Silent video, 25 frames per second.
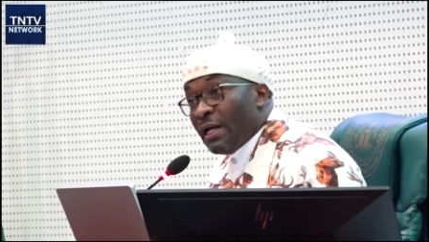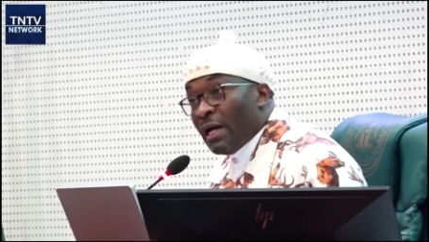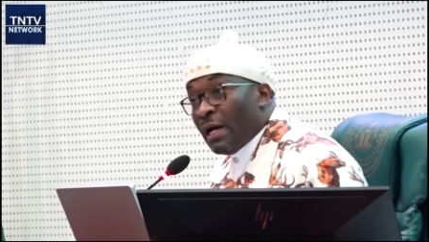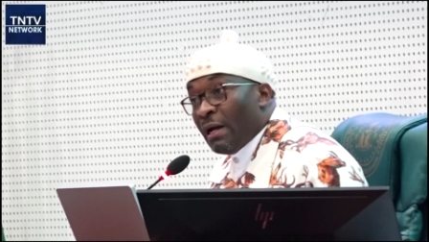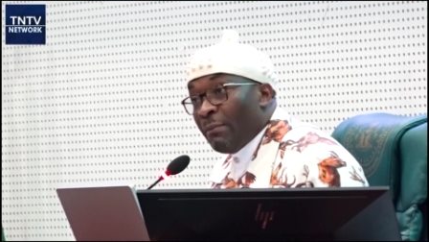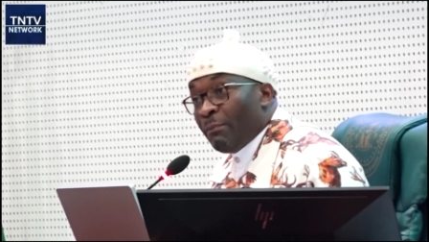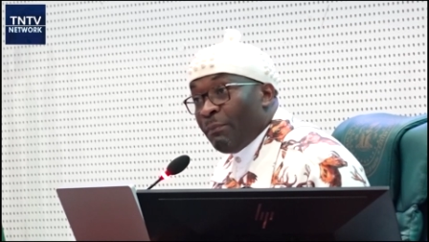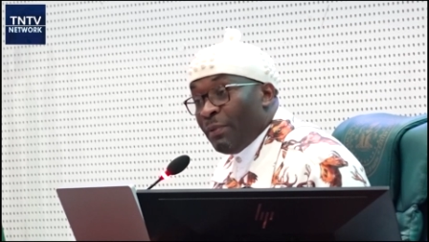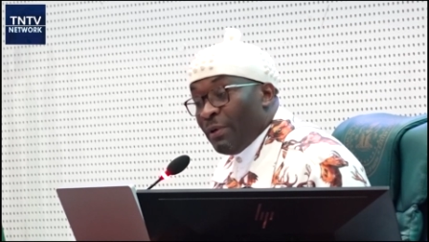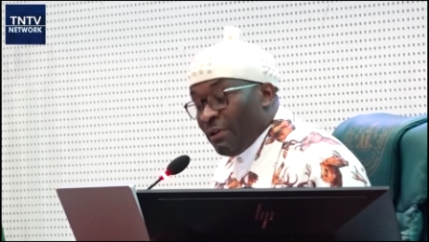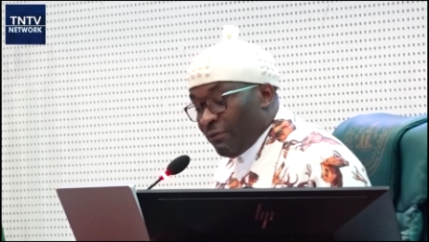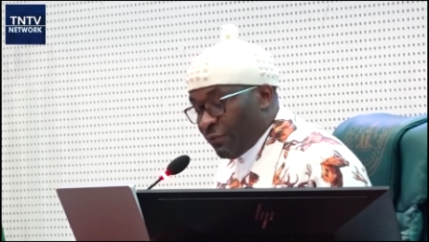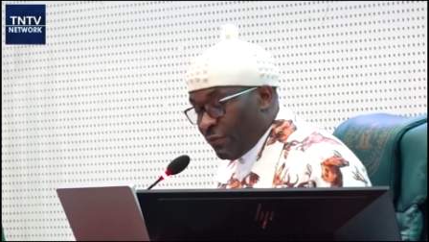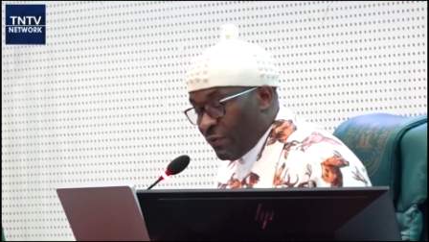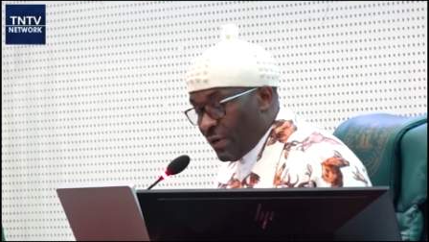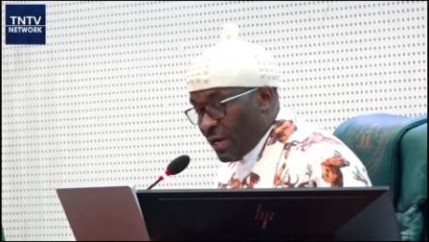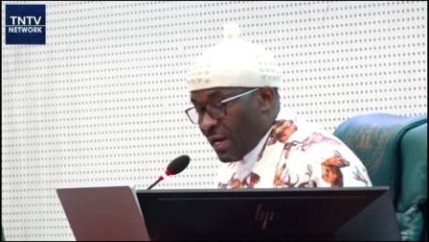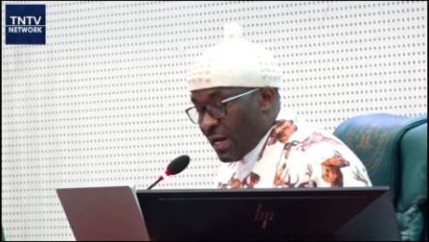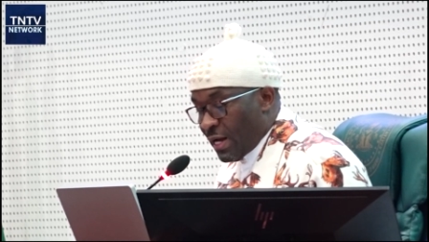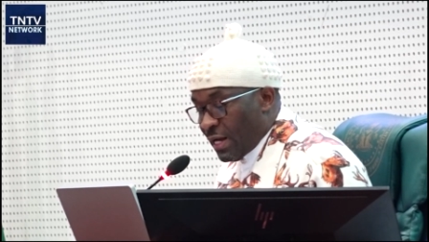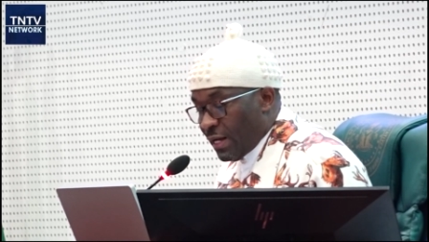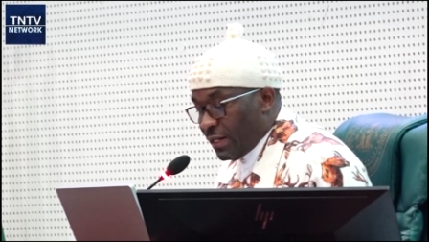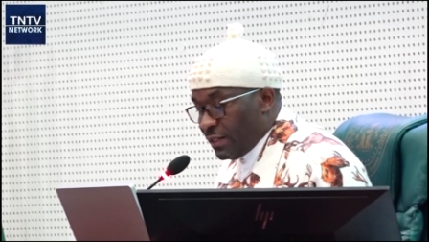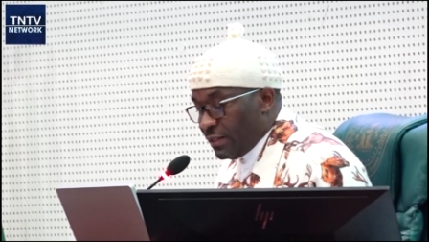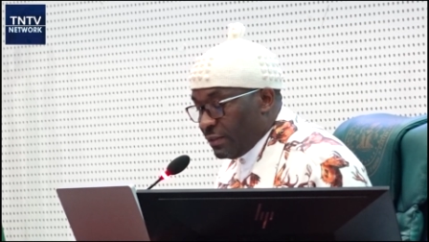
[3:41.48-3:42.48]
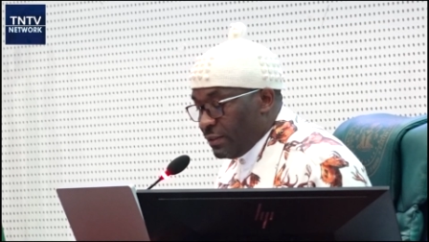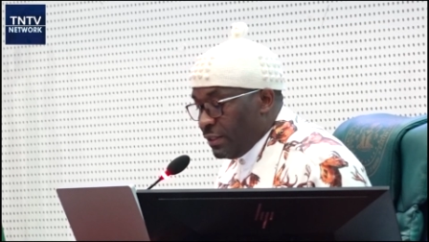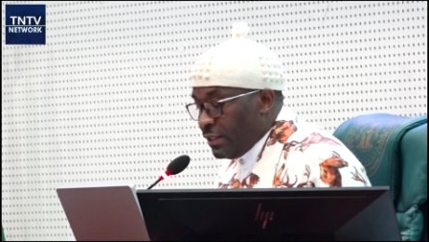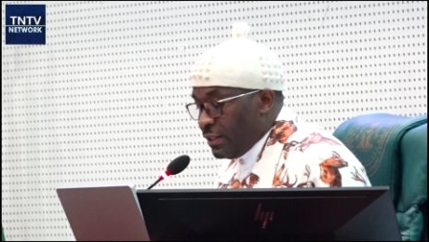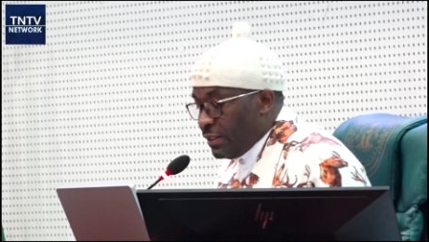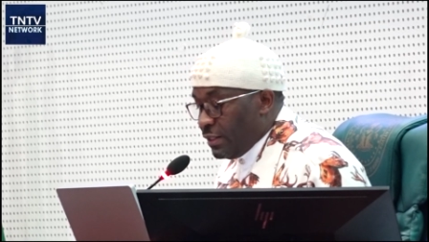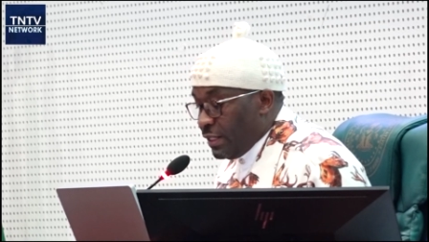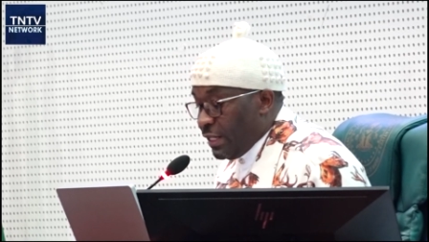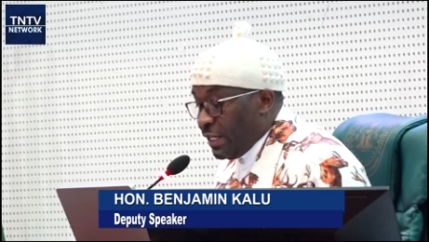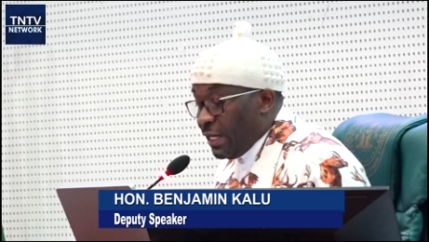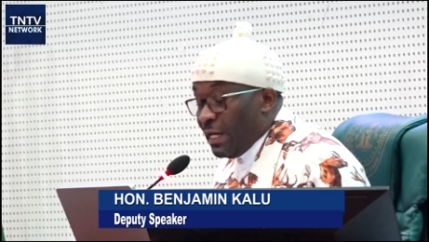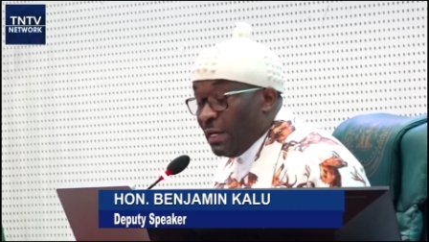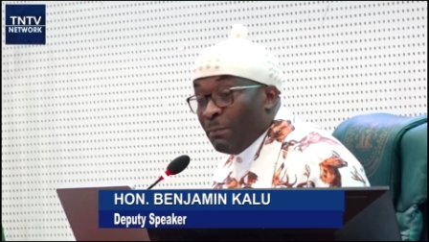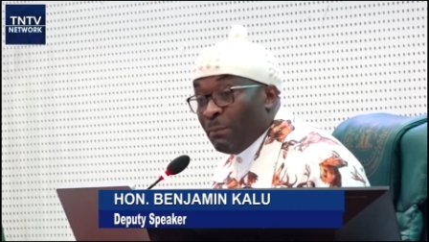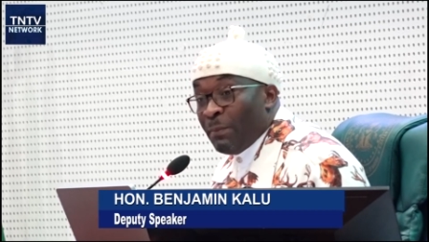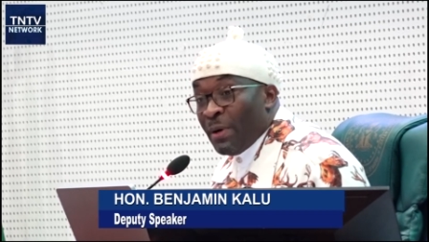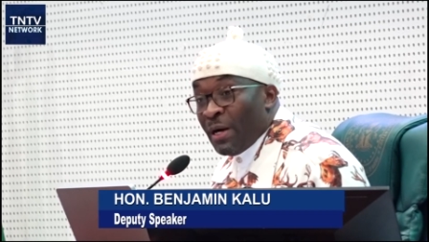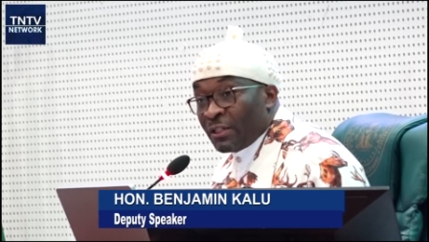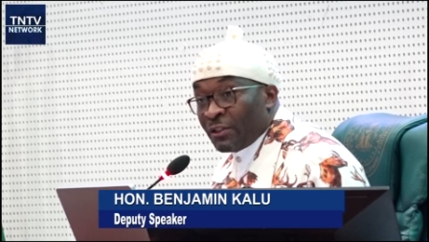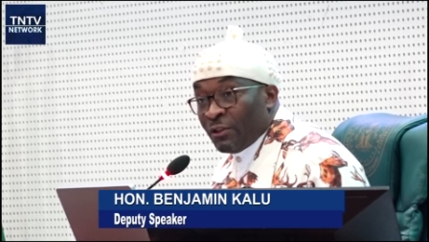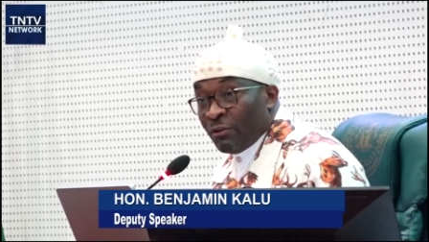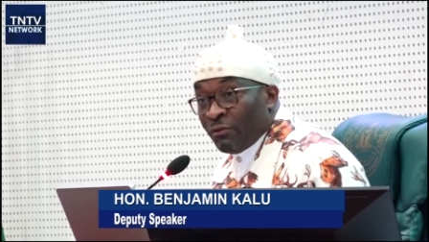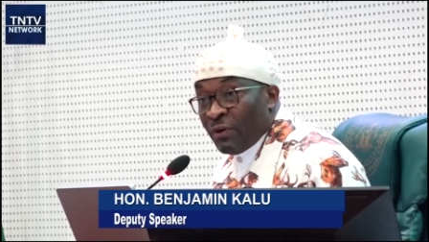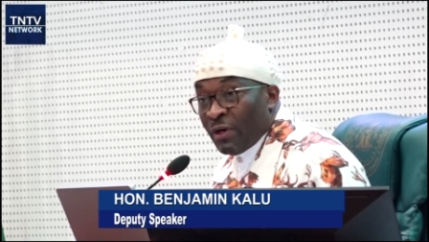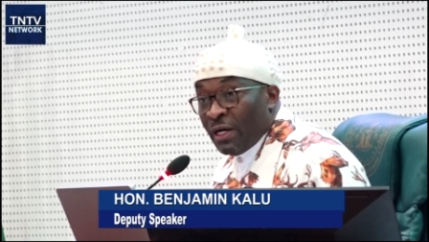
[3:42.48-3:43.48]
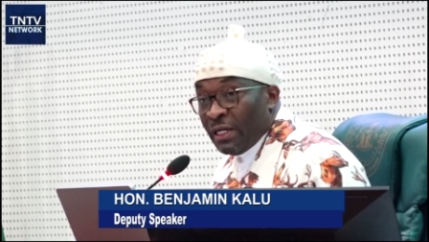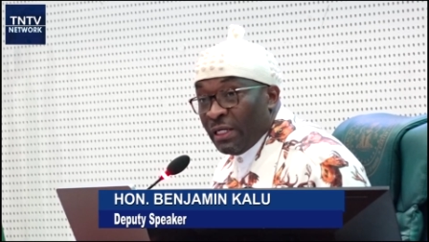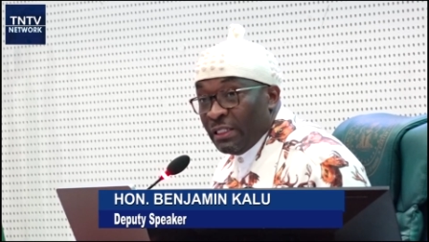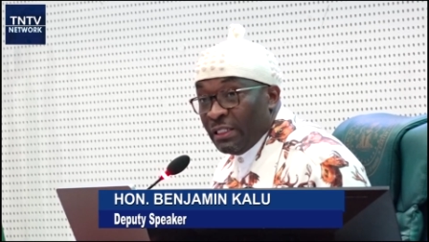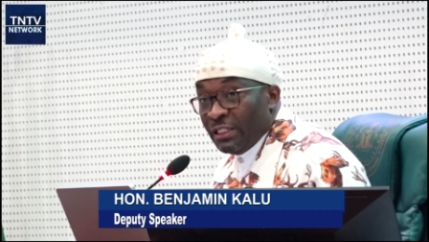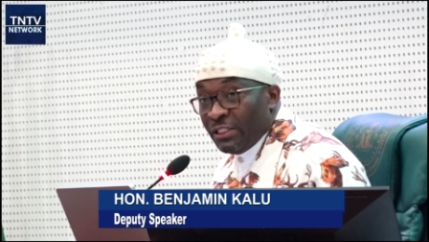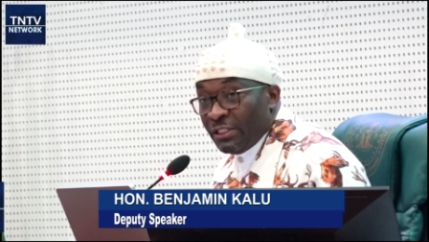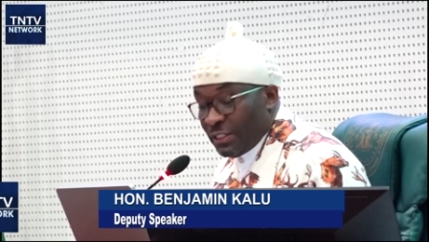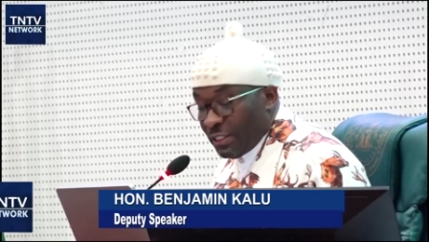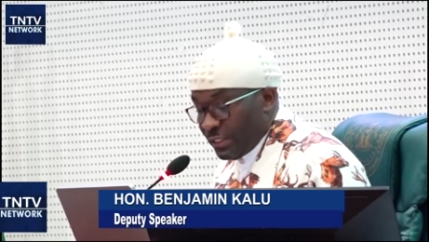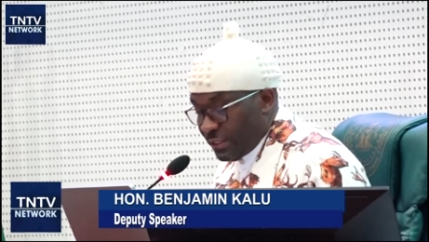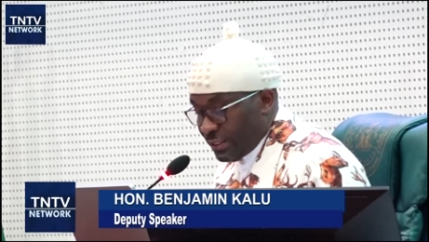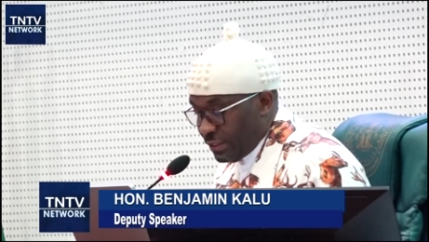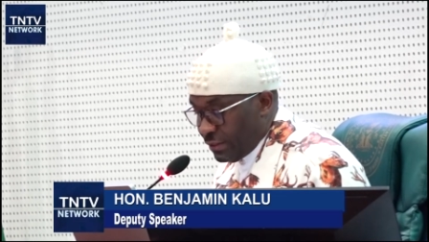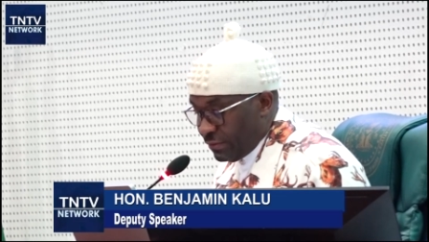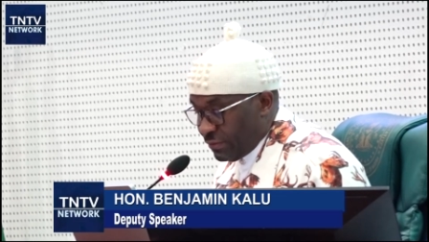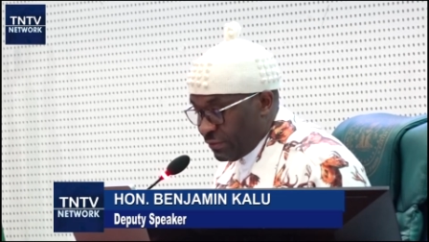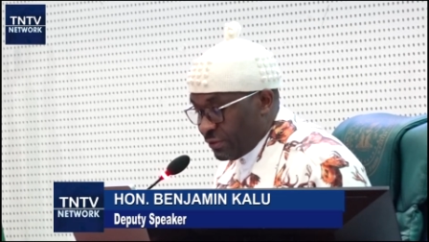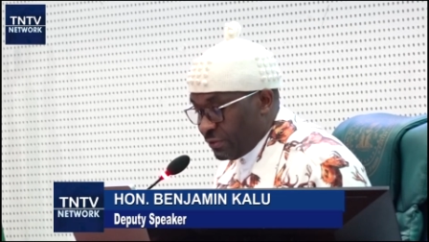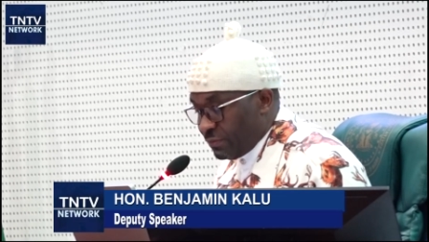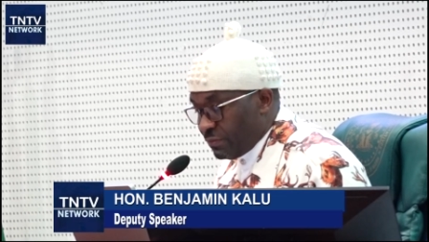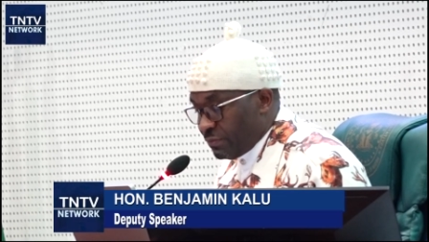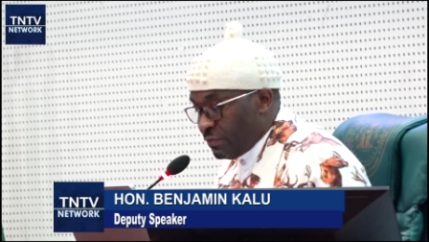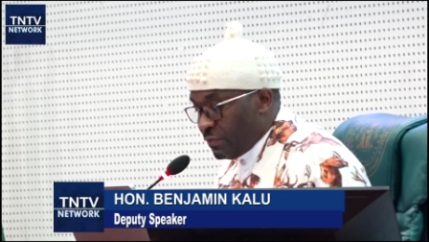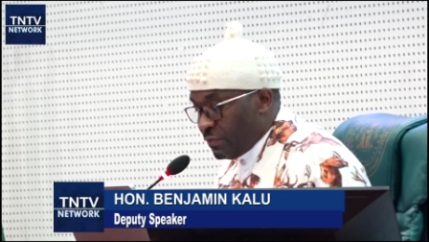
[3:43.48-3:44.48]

amplify the impact of our initiatives.